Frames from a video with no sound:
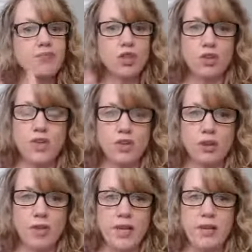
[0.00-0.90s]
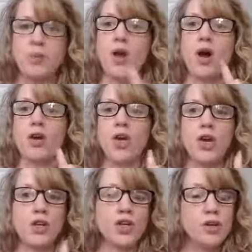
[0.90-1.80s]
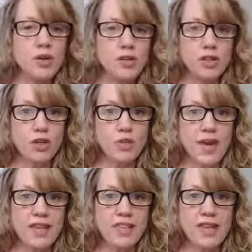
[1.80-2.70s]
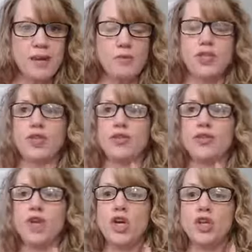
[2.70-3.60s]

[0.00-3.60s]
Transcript: You need to create the blog. You need to create the images.